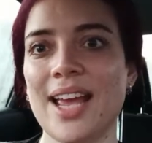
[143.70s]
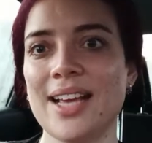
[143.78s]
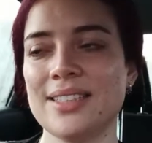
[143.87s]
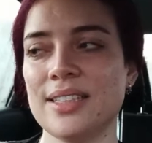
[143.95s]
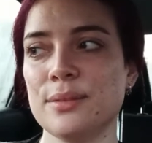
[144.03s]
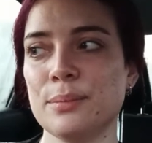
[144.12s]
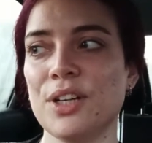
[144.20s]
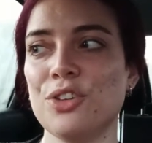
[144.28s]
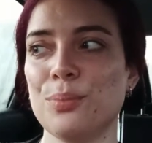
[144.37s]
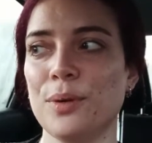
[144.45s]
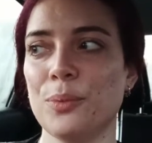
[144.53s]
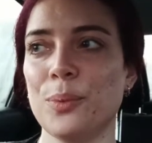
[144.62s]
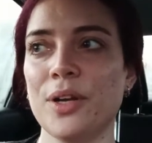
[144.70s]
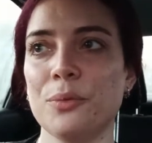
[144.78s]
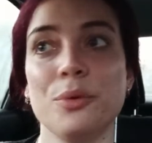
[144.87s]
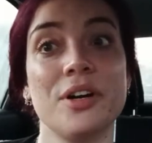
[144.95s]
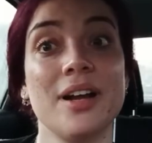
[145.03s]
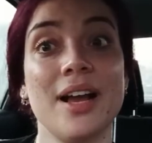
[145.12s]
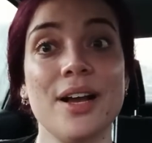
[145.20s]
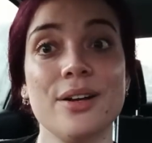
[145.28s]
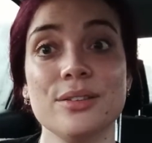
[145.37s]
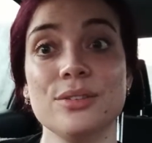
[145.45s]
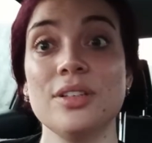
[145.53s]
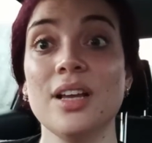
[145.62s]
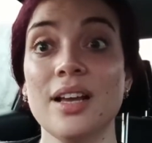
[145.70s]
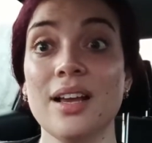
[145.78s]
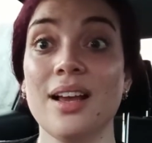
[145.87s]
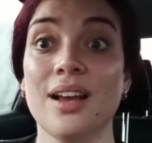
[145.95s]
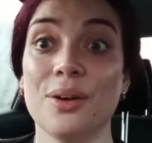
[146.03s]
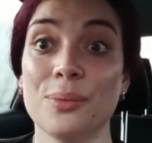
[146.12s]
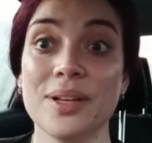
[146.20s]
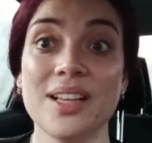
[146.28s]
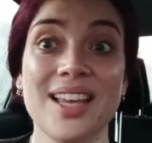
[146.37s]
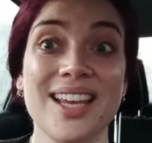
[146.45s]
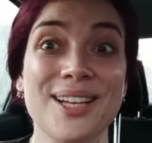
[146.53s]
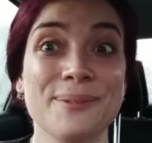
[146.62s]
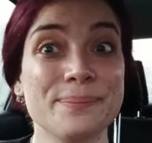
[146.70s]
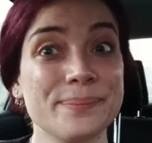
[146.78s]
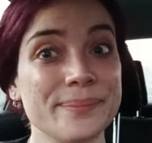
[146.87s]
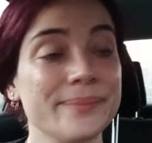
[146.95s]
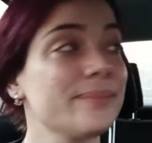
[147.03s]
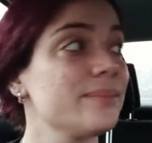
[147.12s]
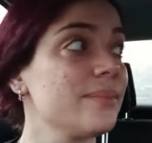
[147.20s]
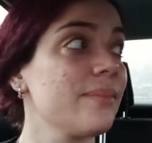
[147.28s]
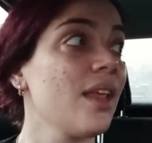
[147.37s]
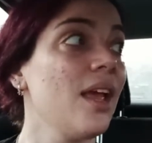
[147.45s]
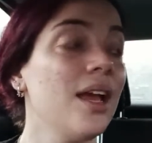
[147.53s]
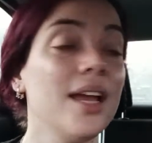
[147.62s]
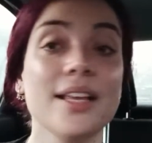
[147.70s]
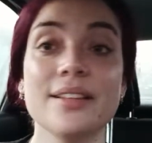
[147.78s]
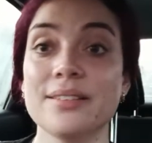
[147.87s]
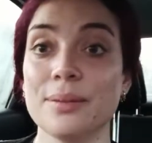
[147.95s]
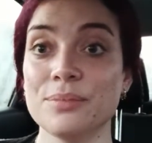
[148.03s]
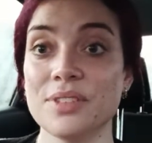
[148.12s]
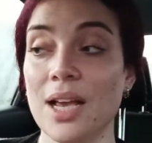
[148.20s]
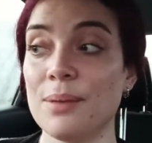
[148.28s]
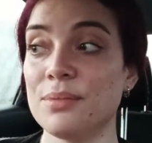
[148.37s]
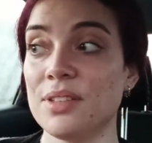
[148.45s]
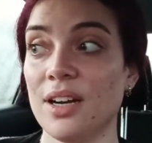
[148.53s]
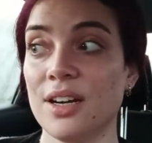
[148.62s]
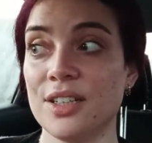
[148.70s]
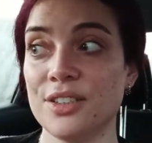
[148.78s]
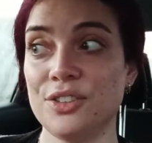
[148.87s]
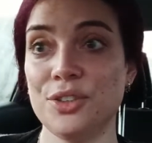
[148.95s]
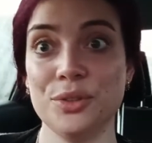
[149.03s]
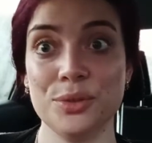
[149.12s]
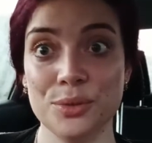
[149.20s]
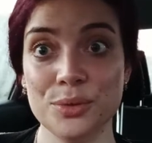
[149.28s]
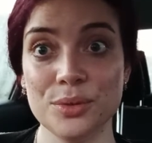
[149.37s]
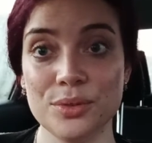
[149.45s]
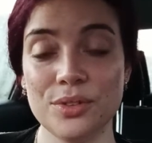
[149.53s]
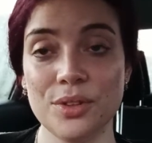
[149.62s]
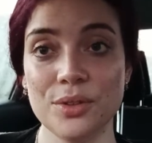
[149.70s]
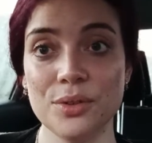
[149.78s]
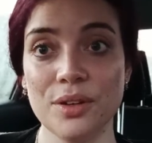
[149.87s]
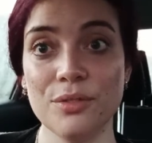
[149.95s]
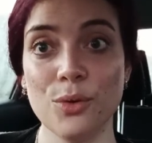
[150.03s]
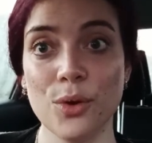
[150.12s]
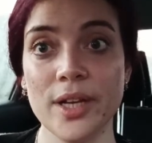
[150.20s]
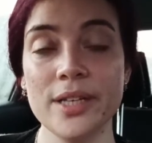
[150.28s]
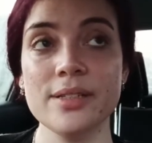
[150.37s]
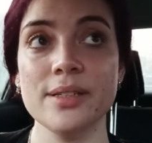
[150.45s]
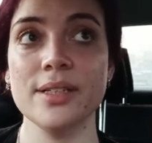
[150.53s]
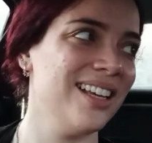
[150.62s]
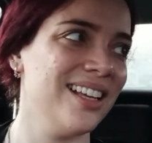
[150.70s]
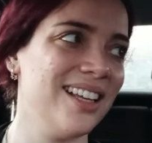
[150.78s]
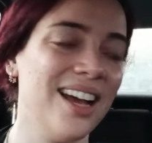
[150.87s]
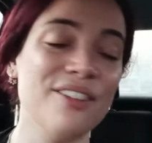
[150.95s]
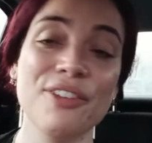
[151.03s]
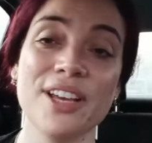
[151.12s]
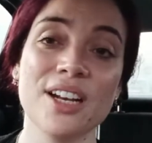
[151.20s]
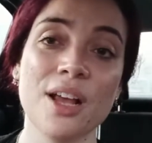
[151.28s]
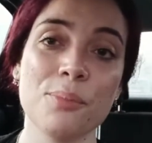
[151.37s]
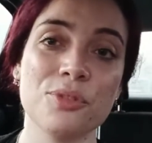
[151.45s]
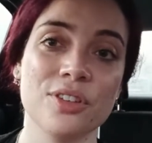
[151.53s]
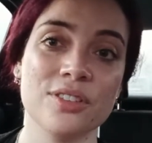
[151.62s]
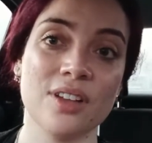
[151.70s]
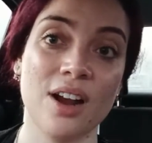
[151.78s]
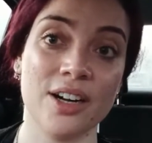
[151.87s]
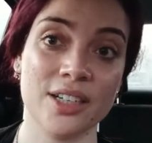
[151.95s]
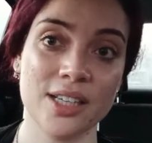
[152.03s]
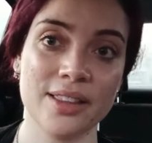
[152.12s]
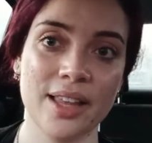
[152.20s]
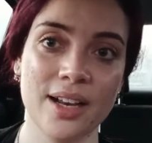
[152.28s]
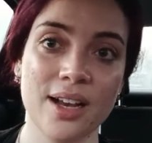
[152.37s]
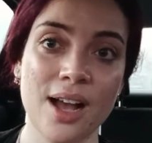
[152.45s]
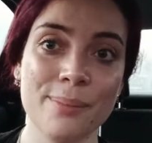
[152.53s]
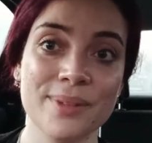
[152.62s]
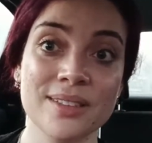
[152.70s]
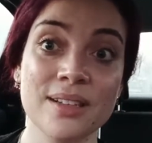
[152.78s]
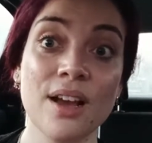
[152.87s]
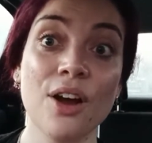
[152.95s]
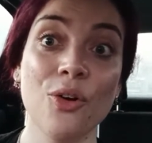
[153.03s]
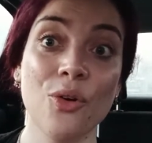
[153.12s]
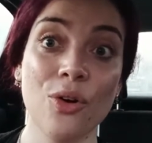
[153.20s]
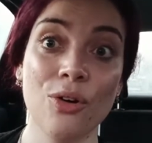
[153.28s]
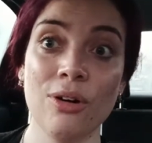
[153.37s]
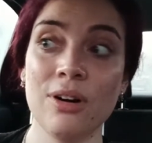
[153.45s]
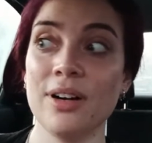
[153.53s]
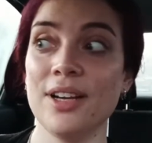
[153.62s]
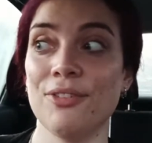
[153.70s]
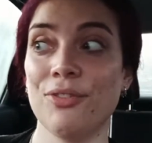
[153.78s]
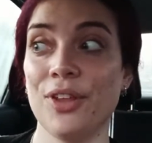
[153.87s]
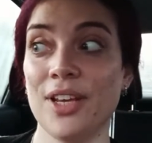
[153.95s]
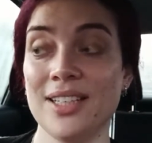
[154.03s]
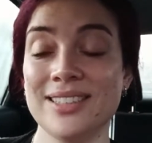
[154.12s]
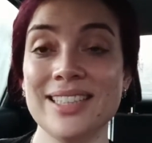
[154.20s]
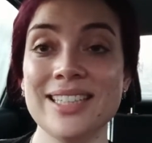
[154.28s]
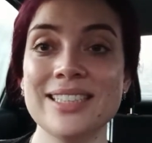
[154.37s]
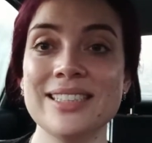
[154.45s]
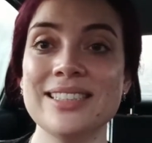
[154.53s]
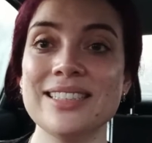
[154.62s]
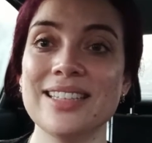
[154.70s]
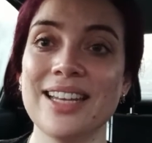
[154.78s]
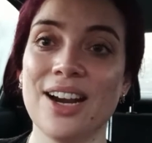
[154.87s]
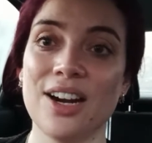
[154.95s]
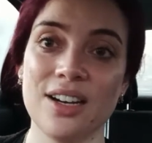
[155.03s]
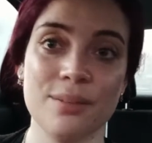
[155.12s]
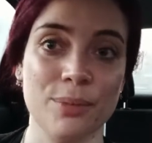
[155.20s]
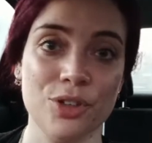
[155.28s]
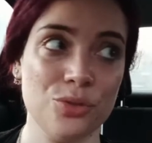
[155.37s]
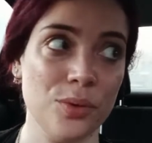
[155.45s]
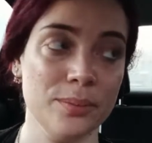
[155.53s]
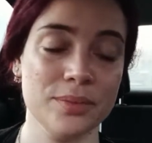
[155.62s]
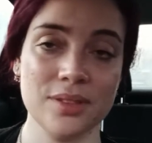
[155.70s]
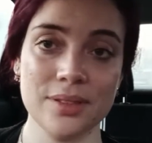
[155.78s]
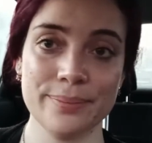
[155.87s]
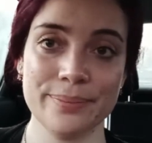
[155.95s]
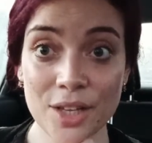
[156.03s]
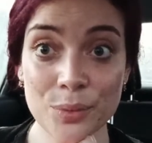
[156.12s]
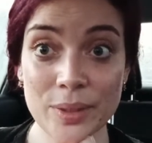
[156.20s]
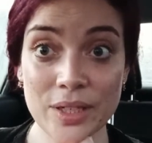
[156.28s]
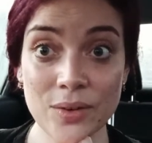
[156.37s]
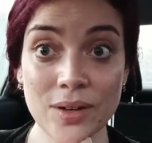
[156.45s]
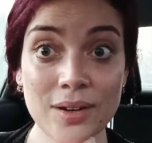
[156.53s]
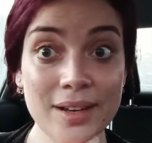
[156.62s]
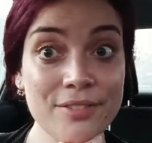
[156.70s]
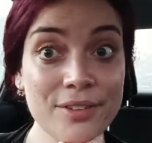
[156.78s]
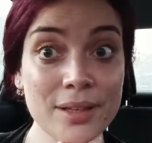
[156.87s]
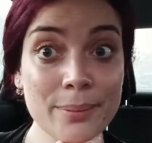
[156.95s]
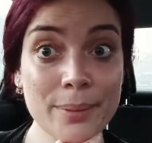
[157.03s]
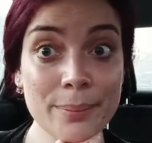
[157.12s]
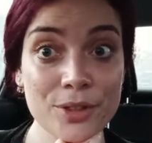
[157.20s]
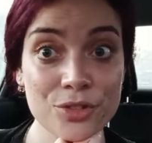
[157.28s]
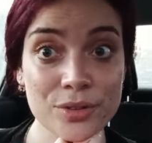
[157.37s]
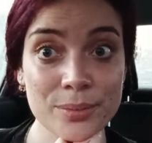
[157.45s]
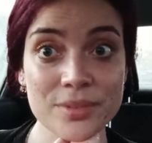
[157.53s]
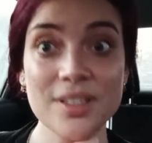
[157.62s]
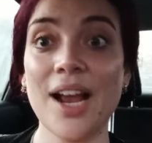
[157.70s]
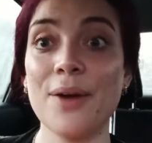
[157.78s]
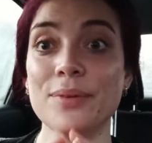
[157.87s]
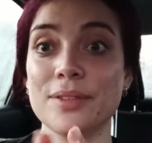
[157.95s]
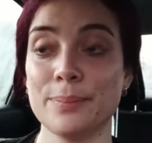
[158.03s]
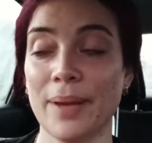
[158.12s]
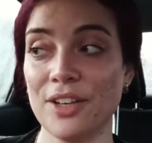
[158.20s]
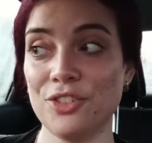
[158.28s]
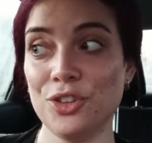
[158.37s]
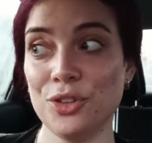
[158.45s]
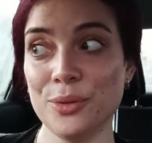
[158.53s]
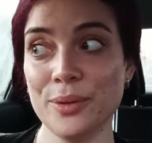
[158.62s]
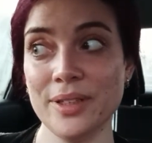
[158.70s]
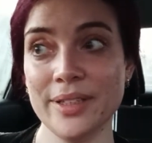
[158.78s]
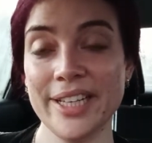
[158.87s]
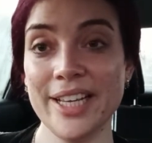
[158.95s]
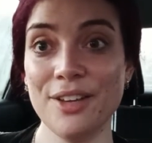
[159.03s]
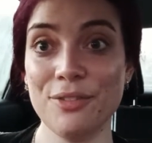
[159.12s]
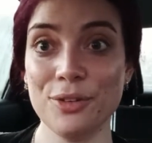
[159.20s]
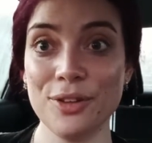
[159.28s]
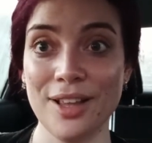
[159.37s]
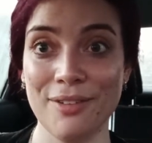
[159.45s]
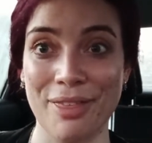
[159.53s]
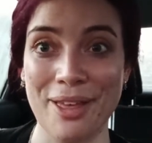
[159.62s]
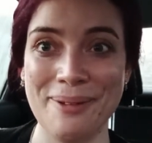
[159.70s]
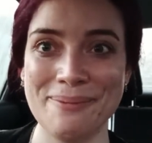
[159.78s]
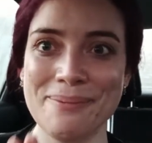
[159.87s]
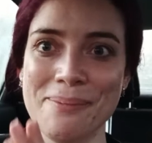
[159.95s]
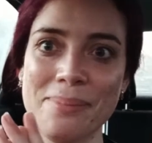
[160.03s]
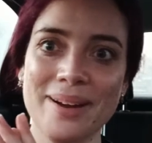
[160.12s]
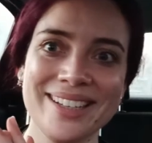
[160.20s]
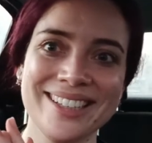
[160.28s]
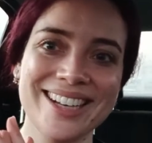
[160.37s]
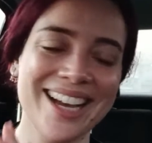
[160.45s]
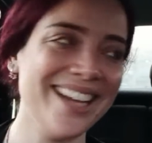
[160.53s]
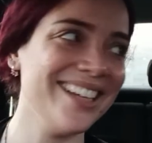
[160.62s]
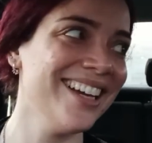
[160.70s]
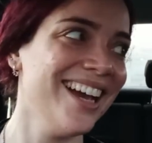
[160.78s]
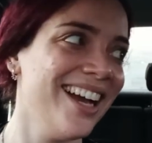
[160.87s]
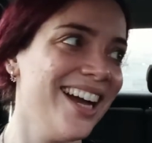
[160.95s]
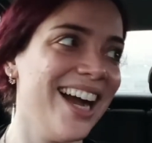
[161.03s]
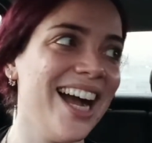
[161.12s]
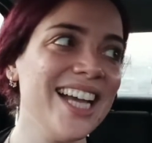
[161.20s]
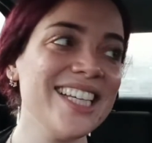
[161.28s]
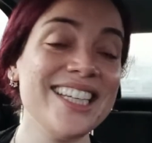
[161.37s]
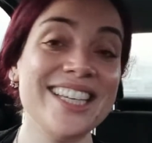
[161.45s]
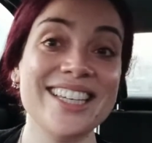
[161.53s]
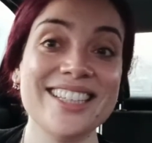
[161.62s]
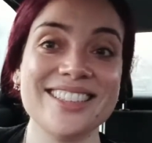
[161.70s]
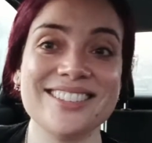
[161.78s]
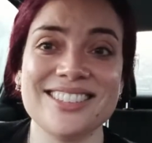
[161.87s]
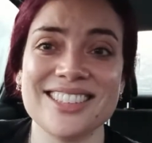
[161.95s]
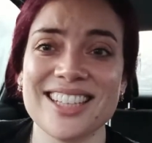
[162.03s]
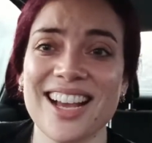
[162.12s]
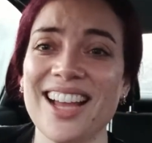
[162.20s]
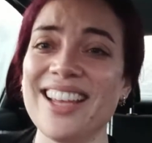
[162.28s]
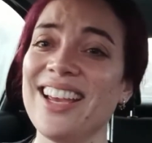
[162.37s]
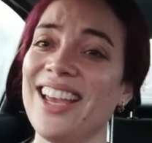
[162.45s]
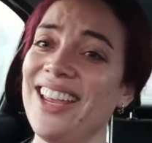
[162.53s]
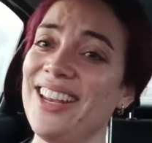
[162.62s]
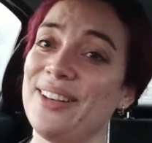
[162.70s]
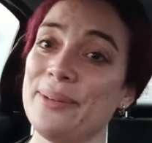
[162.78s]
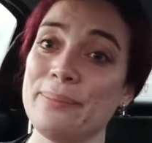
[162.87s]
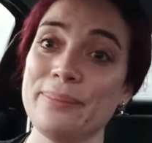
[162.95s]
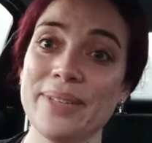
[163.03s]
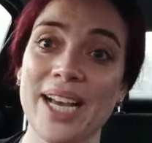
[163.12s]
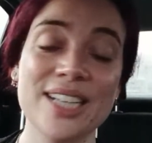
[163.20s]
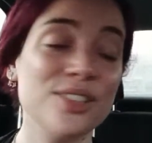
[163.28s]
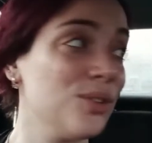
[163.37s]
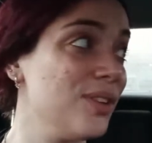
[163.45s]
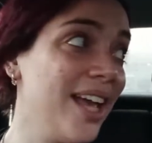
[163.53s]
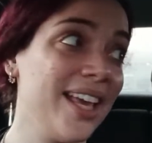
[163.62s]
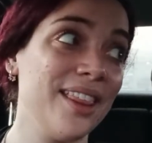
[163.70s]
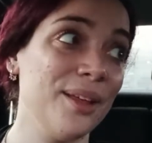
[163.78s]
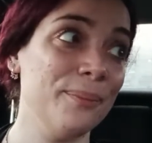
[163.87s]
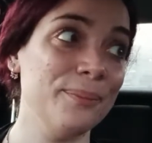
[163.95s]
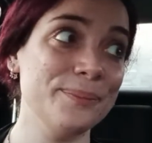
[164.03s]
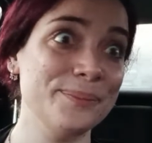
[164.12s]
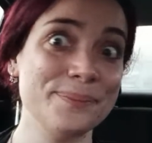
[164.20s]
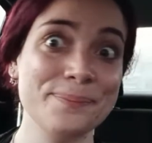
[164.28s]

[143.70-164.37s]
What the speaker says: eggs as much, but when we're out, really, it's sometimes hard to avoid. Vegan options are not that common, or if they exist, they are mushrooms. And we know how I feel about mushrooms. I respect you if you love them, but I hate them. I don't like them.